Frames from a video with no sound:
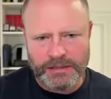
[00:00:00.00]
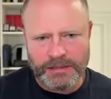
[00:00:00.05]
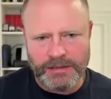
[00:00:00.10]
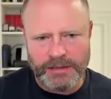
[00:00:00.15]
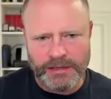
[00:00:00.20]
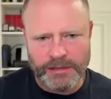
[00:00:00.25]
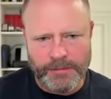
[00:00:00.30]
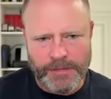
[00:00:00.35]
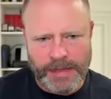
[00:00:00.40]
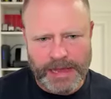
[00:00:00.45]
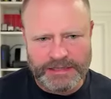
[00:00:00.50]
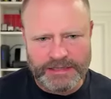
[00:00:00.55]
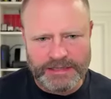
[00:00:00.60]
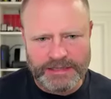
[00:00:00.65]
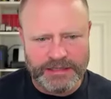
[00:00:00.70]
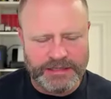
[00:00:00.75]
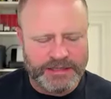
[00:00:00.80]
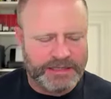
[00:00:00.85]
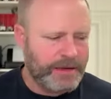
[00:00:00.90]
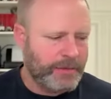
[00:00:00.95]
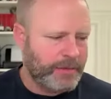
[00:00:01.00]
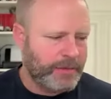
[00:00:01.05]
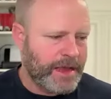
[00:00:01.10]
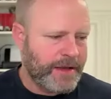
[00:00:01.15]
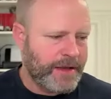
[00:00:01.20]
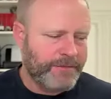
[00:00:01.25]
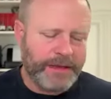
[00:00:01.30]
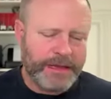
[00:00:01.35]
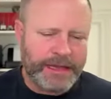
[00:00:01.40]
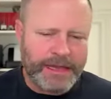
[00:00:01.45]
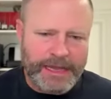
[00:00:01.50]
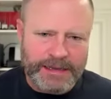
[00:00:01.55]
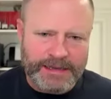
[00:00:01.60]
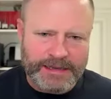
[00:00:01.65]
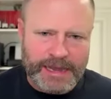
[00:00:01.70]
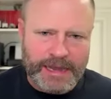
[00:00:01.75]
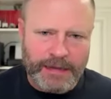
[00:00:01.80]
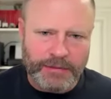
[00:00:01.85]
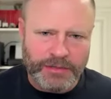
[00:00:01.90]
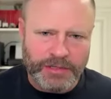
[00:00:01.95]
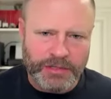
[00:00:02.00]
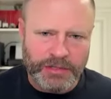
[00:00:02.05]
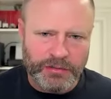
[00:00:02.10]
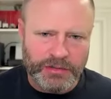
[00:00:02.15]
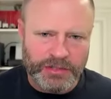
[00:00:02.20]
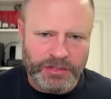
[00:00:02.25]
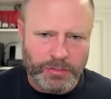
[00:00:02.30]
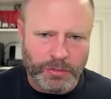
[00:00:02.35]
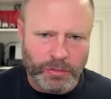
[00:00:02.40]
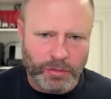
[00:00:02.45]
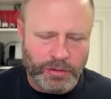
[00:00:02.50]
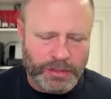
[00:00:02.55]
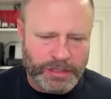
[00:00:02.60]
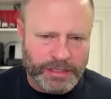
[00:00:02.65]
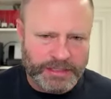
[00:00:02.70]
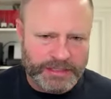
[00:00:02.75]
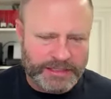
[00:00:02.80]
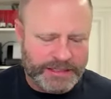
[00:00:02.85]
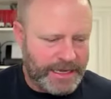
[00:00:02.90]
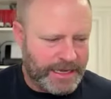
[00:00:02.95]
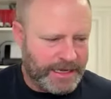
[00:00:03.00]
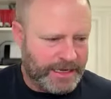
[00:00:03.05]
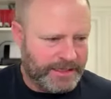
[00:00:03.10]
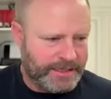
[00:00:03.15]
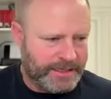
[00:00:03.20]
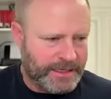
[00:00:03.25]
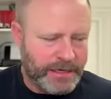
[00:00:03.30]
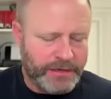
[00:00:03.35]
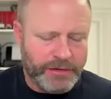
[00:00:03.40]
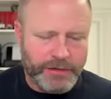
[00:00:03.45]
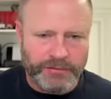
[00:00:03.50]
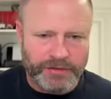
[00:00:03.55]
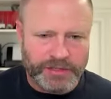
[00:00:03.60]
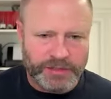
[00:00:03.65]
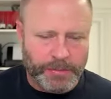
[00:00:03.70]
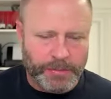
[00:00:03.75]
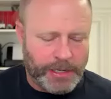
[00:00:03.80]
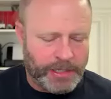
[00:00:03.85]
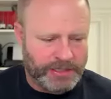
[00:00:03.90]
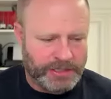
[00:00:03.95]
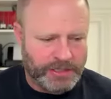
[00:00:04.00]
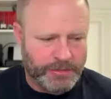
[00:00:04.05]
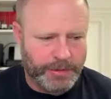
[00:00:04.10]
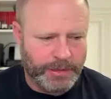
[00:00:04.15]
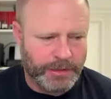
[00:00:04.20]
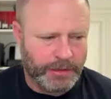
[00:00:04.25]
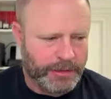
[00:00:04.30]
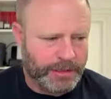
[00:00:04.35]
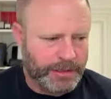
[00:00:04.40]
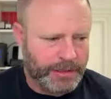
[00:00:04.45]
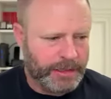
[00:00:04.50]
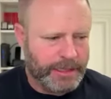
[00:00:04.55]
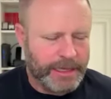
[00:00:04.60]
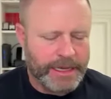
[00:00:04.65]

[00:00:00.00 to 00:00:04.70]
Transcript: the message that we have to get down to youth sport is that it's not your responsibility,